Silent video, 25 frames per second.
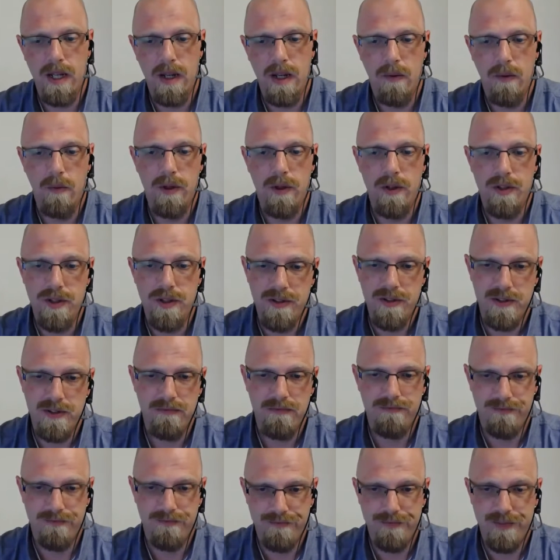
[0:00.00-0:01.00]
which is
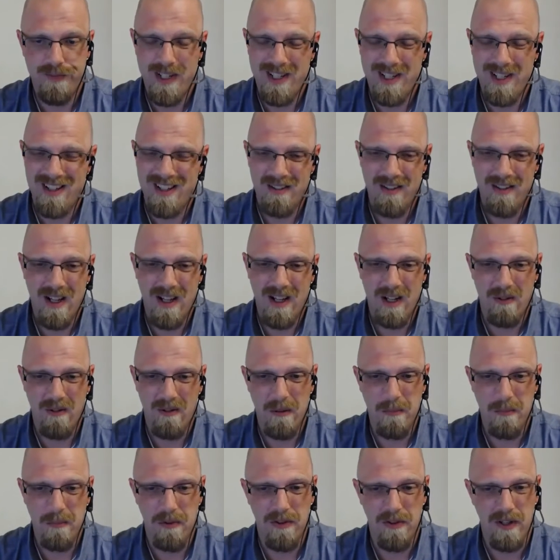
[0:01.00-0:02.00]
not a
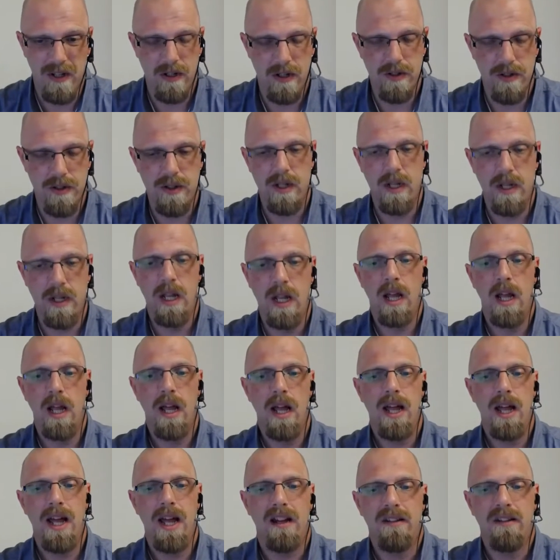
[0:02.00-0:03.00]
great percentage,
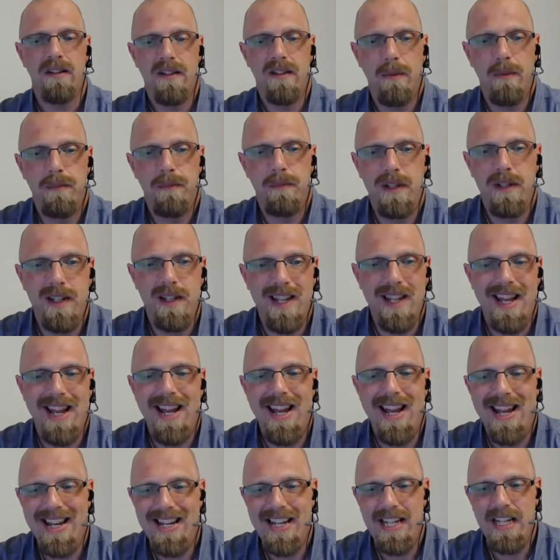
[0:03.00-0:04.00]
accepted
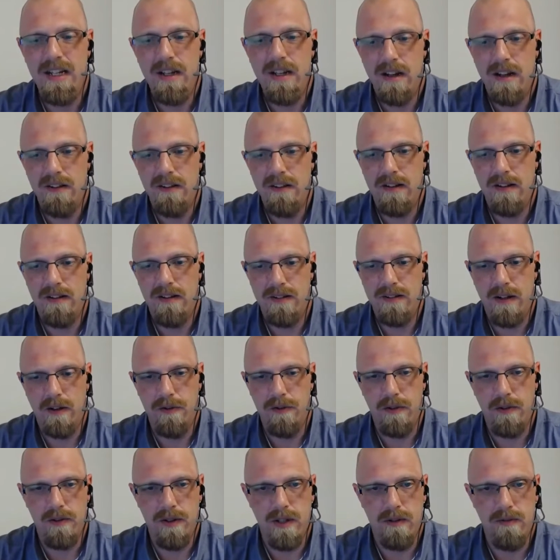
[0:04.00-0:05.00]
any
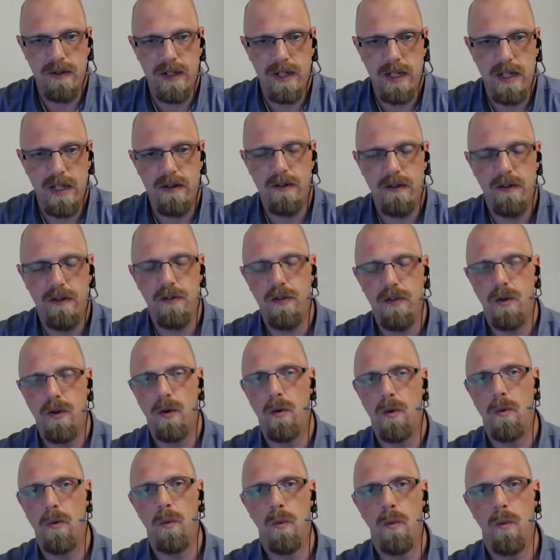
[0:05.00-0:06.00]
SSL certificate.
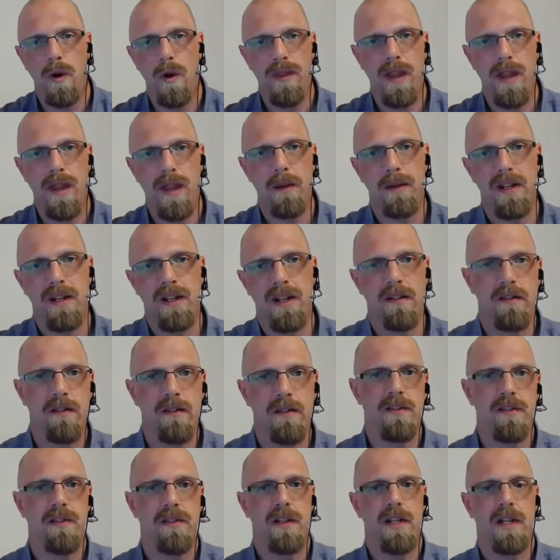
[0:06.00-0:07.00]
So what that
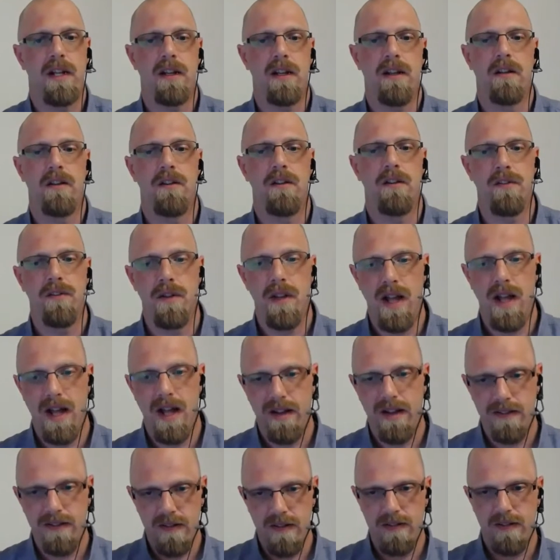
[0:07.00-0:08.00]
means is
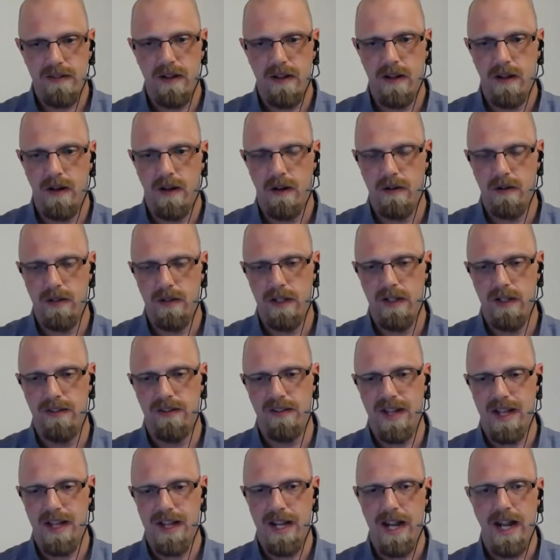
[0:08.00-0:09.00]
SSL is
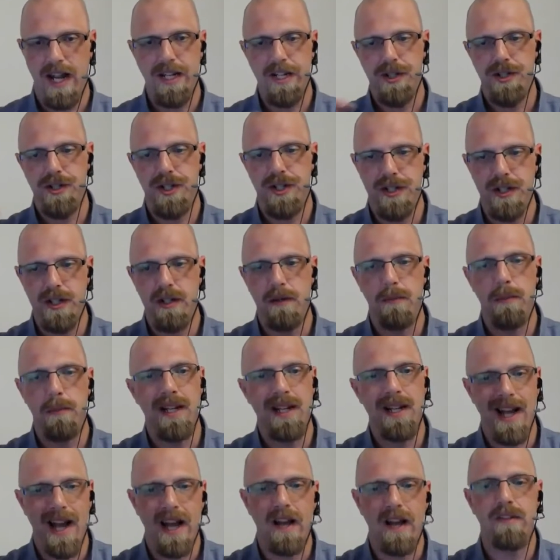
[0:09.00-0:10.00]
that
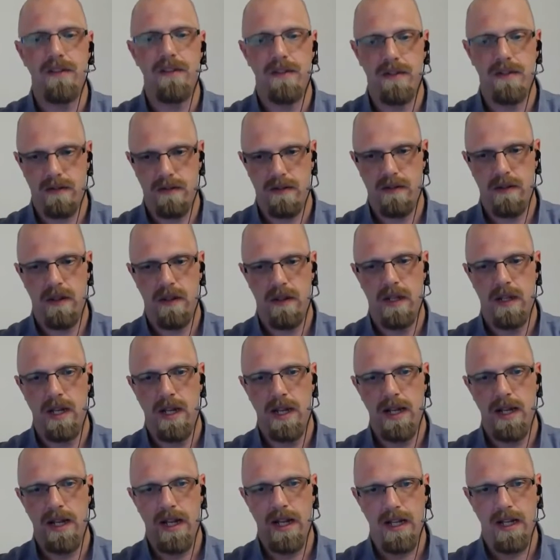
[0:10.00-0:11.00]
HTTPS.
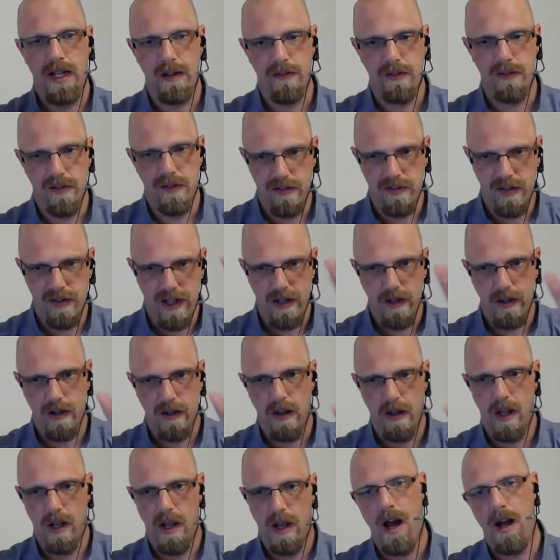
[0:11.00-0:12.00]
It gives us that
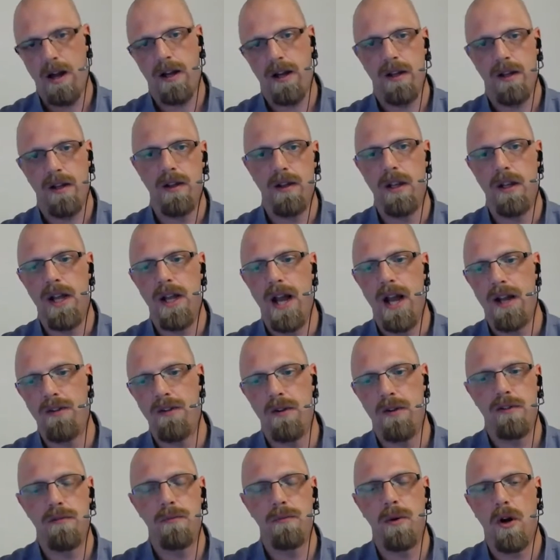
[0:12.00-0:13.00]
little lock in the
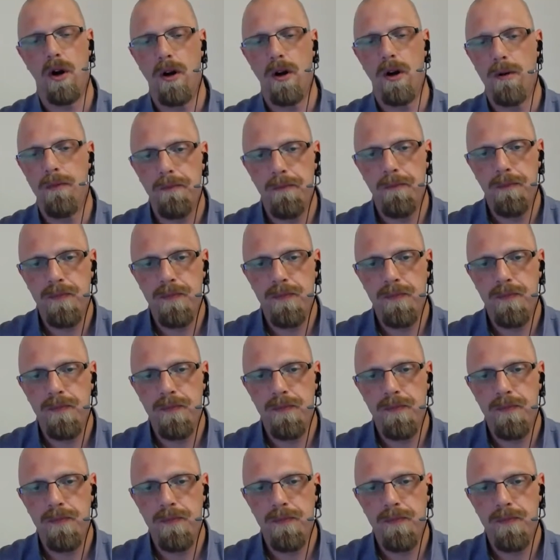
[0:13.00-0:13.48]
address bar.